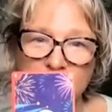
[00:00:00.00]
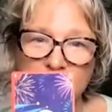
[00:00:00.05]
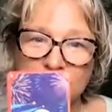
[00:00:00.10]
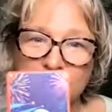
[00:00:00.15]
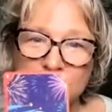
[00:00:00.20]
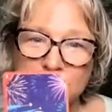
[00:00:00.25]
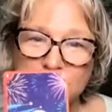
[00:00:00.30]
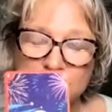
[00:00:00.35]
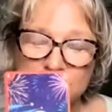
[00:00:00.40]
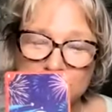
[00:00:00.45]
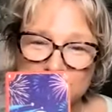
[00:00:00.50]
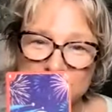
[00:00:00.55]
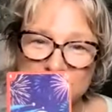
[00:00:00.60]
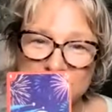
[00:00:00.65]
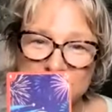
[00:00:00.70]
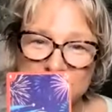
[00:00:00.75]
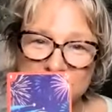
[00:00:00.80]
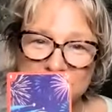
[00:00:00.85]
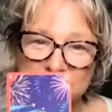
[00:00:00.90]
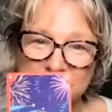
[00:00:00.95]

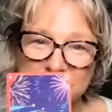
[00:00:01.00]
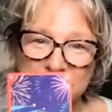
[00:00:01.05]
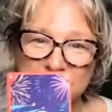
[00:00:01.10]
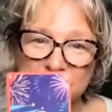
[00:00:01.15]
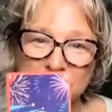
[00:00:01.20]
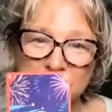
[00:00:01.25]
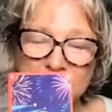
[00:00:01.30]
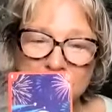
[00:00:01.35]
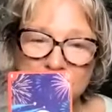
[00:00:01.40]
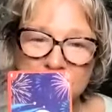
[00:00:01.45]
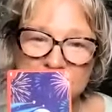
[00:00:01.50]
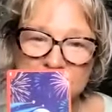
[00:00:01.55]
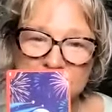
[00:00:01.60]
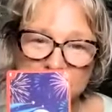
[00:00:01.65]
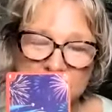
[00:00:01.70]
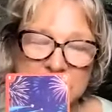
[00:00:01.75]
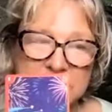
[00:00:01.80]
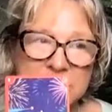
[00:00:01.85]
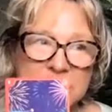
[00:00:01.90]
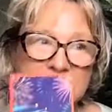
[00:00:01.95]
Focus,
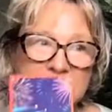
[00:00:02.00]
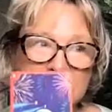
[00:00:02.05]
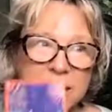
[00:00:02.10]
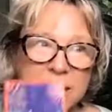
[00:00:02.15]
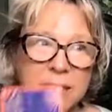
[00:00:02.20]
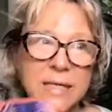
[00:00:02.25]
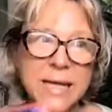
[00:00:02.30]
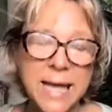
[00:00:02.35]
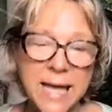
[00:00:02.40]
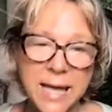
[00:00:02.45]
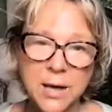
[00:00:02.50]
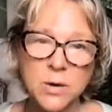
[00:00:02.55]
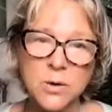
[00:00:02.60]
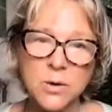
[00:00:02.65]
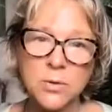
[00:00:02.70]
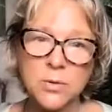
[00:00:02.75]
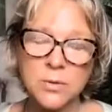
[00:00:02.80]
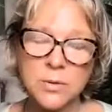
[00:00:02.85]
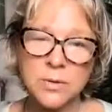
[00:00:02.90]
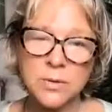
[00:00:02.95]
focus, my darling,
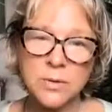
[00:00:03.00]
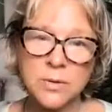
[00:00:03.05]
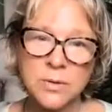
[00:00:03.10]
now